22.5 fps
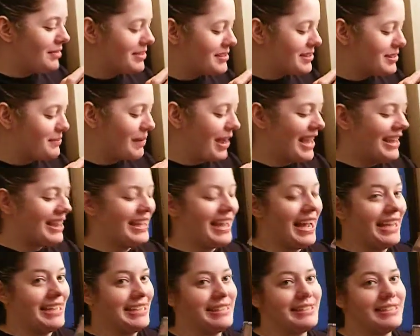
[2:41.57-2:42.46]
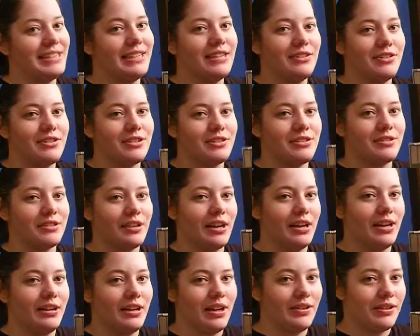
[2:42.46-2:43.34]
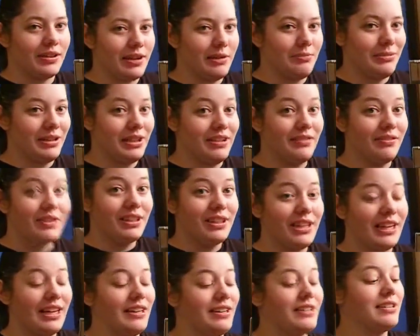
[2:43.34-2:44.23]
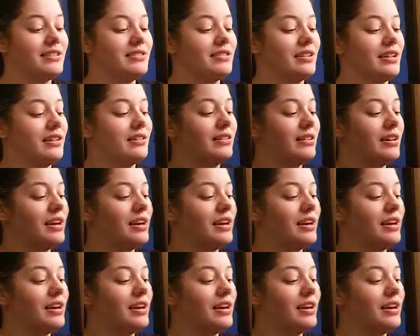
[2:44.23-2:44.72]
This is by Icing, which is another company of Klairs, and I